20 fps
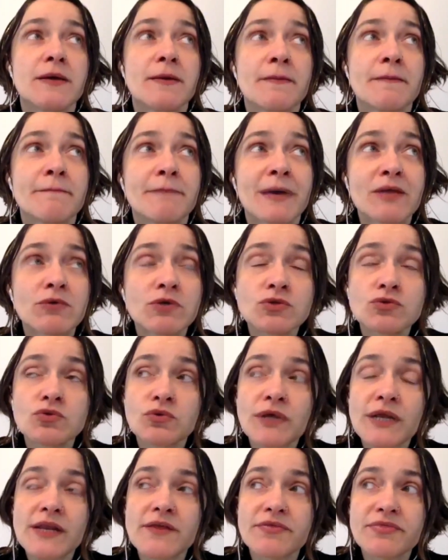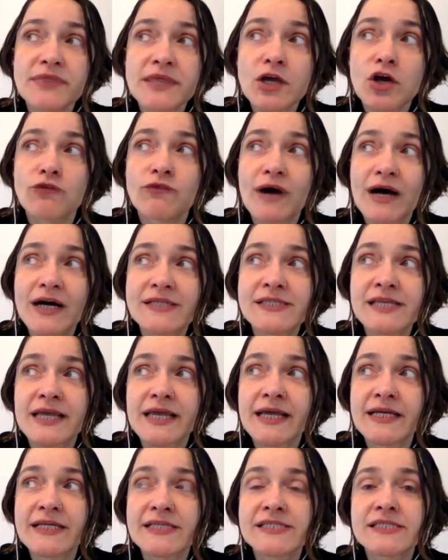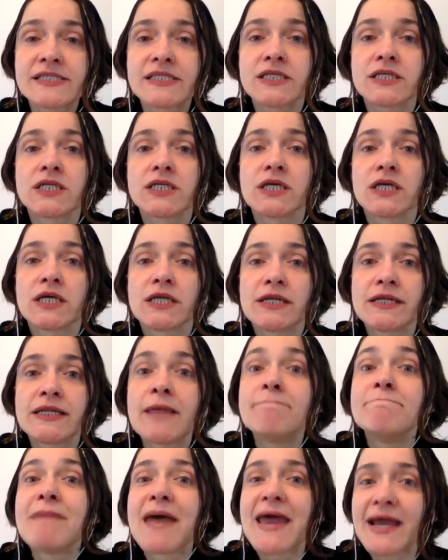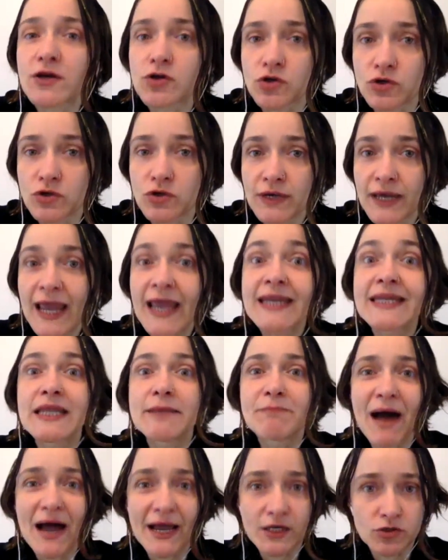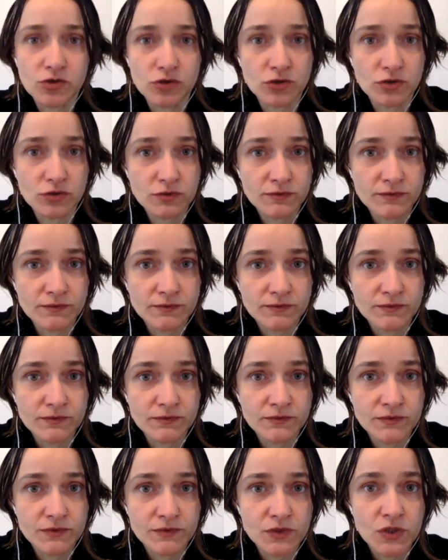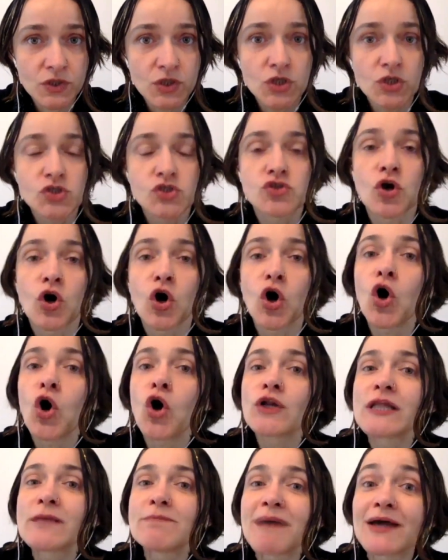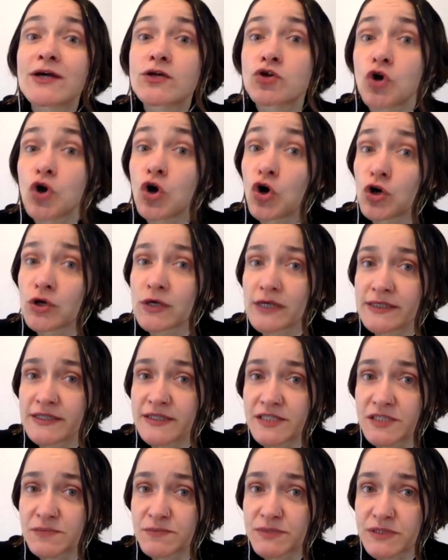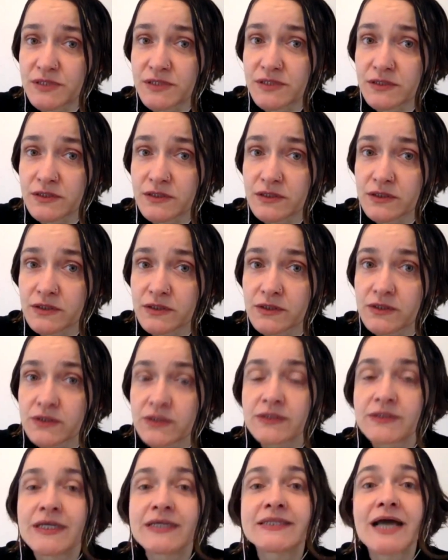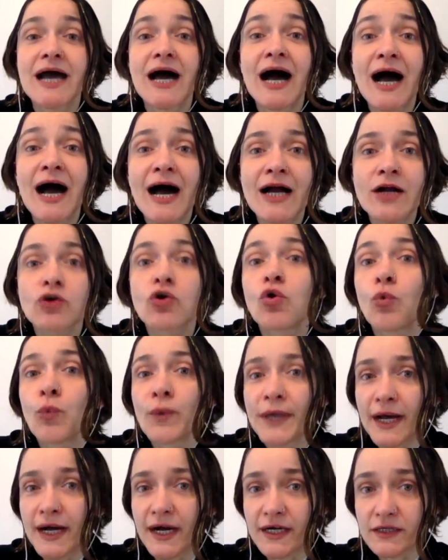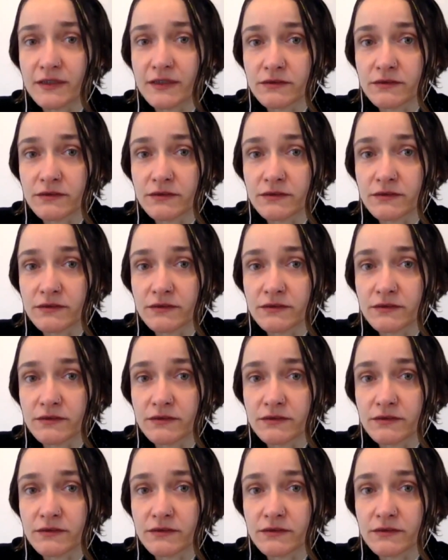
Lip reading: But I want to really think of us as the macro and the micro. So all the microorganisms that are who we are,